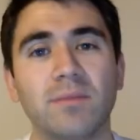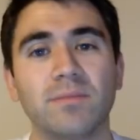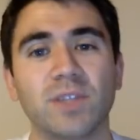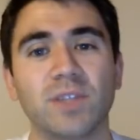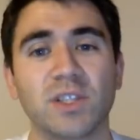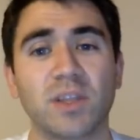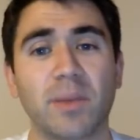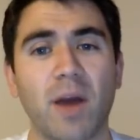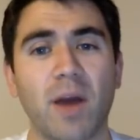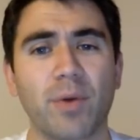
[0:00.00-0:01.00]
just summing
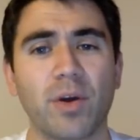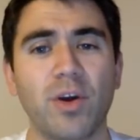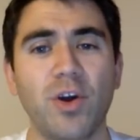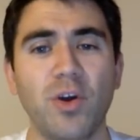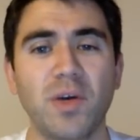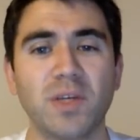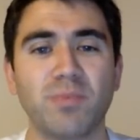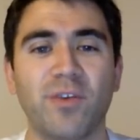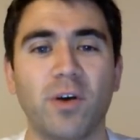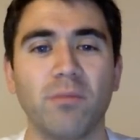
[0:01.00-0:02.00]
up who has
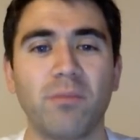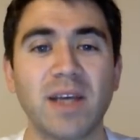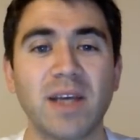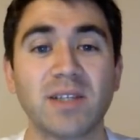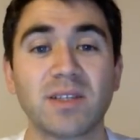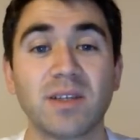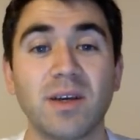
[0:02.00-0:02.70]
performed best.